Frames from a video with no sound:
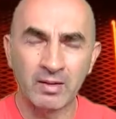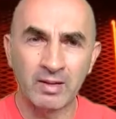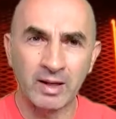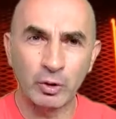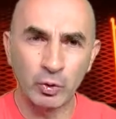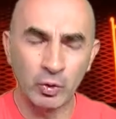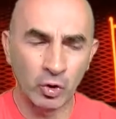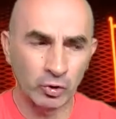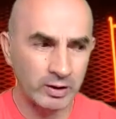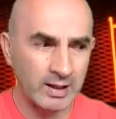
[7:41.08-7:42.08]
They do
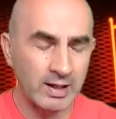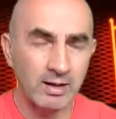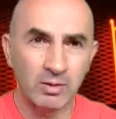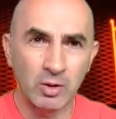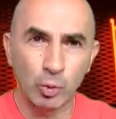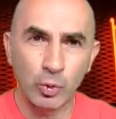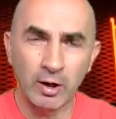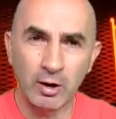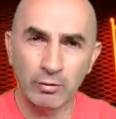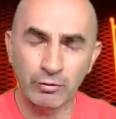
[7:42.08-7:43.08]
not eat the
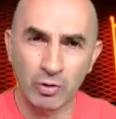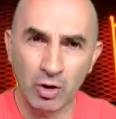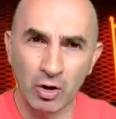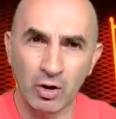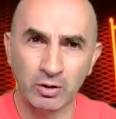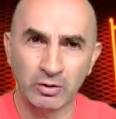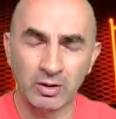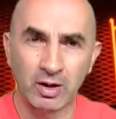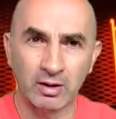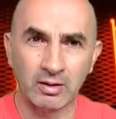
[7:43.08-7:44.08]
Word of God
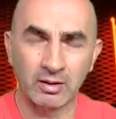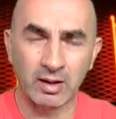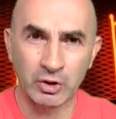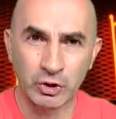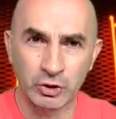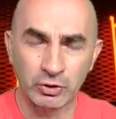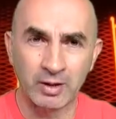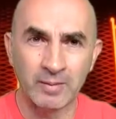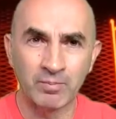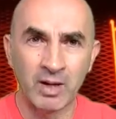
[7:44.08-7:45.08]
like they should.
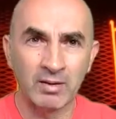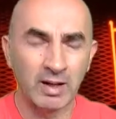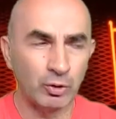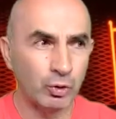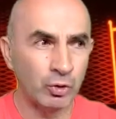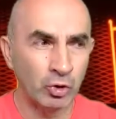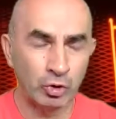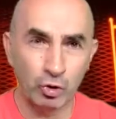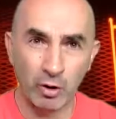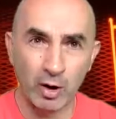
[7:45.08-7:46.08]
They do not
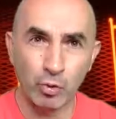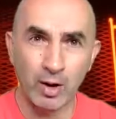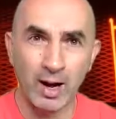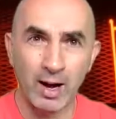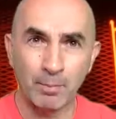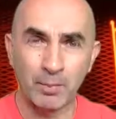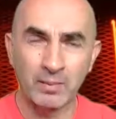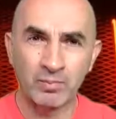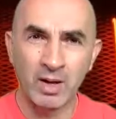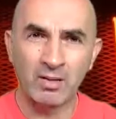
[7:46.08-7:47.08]
grow up.
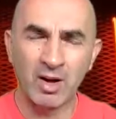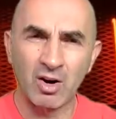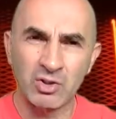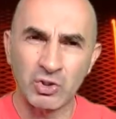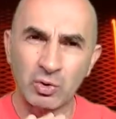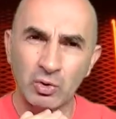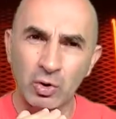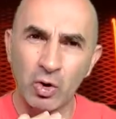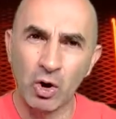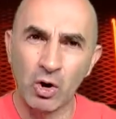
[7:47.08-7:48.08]
They are still
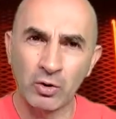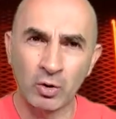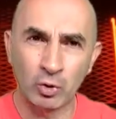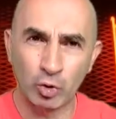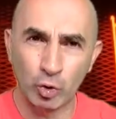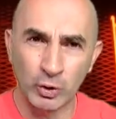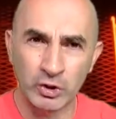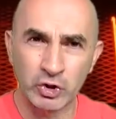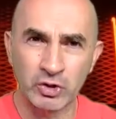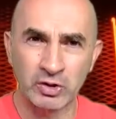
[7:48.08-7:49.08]
carnal
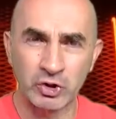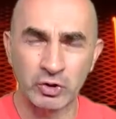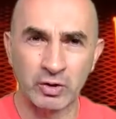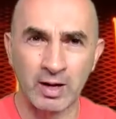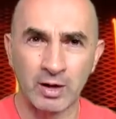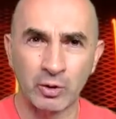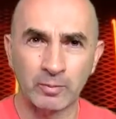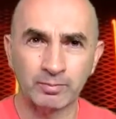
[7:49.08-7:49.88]
Christians, you know.